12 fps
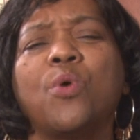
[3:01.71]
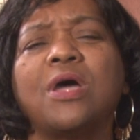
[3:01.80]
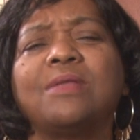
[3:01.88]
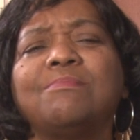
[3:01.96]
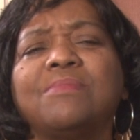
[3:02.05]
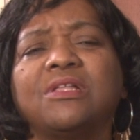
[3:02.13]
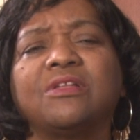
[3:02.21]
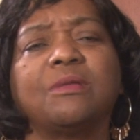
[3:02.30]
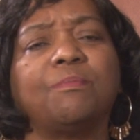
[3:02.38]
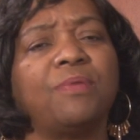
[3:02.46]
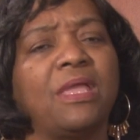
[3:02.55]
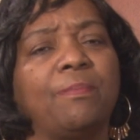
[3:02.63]
1
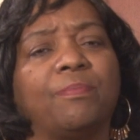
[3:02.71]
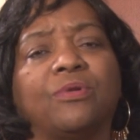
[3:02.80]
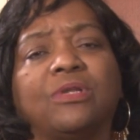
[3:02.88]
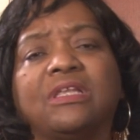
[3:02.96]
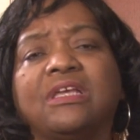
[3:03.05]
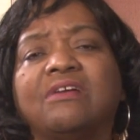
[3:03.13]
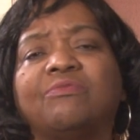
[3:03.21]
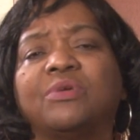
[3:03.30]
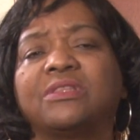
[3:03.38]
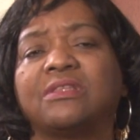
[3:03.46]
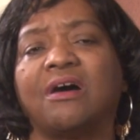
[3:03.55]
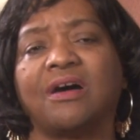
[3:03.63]
million people live
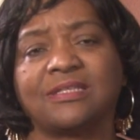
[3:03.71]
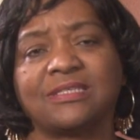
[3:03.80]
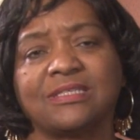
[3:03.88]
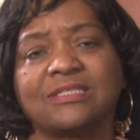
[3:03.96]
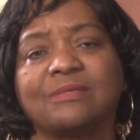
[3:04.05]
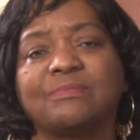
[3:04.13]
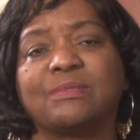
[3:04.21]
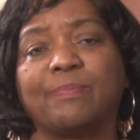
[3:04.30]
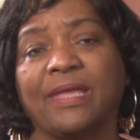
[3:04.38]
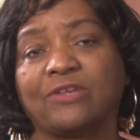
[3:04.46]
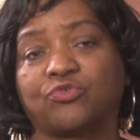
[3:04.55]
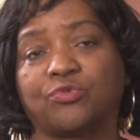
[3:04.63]
with autism
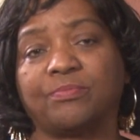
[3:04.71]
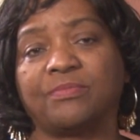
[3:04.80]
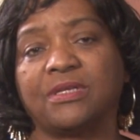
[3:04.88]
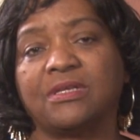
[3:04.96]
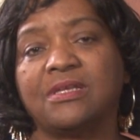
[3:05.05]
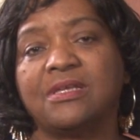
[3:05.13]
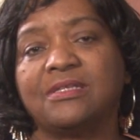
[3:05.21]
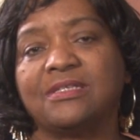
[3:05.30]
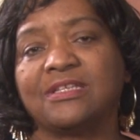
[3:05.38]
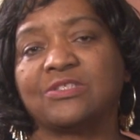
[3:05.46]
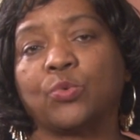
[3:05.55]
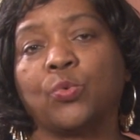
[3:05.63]
spectrum
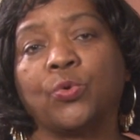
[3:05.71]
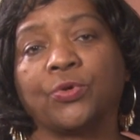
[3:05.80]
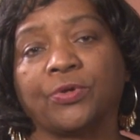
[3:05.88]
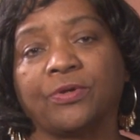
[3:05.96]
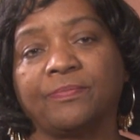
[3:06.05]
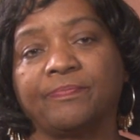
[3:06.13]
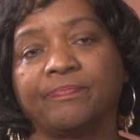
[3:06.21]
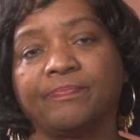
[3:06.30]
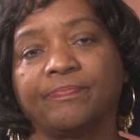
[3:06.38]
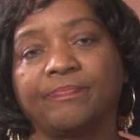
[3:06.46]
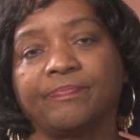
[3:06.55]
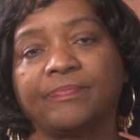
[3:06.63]
disorder.
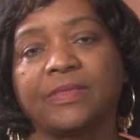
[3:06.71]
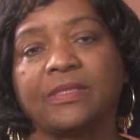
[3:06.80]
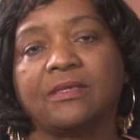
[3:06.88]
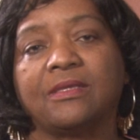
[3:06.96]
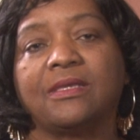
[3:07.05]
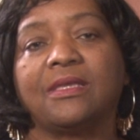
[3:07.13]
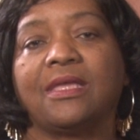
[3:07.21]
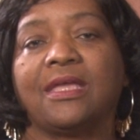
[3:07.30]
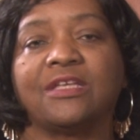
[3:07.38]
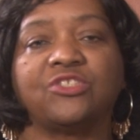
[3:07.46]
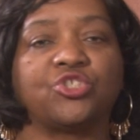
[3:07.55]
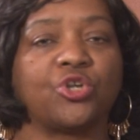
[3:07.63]

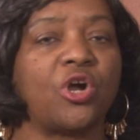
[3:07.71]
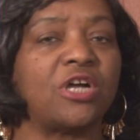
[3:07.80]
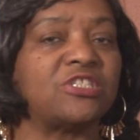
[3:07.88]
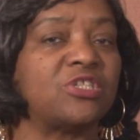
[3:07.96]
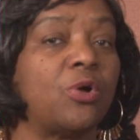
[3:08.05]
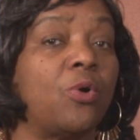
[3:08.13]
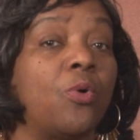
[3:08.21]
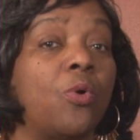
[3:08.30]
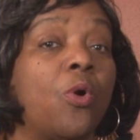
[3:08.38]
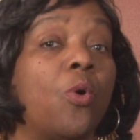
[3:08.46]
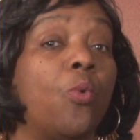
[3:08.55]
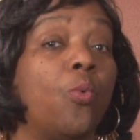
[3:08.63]
In Georgia,
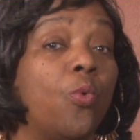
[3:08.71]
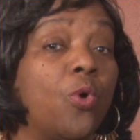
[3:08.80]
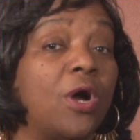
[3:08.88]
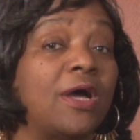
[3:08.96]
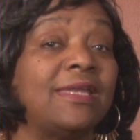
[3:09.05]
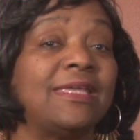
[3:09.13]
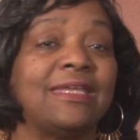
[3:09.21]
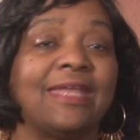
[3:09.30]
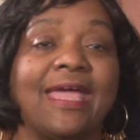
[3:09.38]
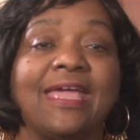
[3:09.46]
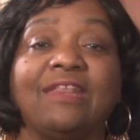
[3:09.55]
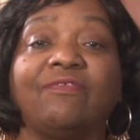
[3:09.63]
1 in
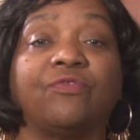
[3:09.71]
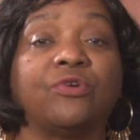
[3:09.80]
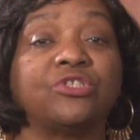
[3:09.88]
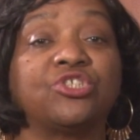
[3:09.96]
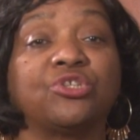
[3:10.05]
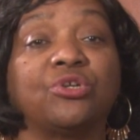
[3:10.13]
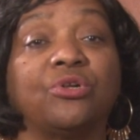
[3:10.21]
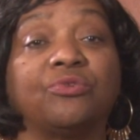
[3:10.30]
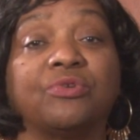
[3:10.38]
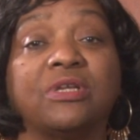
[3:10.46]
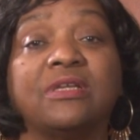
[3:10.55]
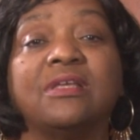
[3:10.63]
84
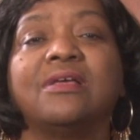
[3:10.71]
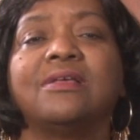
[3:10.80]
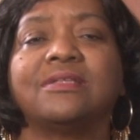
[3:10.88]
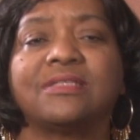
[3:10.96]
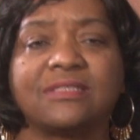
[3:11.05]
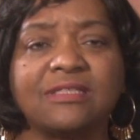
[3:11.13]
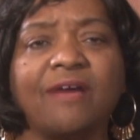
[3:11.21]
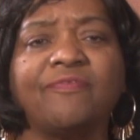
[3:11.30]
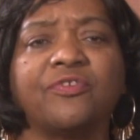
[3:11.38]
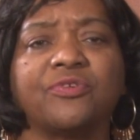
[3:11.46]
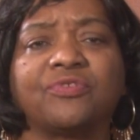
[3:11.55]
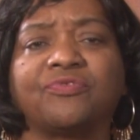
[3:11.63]
children
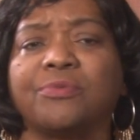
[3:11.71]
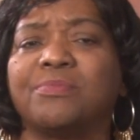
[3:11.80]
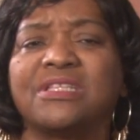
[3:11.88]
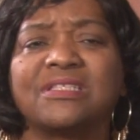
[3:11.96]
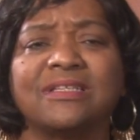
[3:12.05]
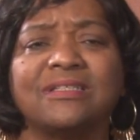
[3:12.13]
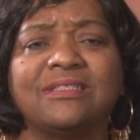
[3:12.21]
suffers from this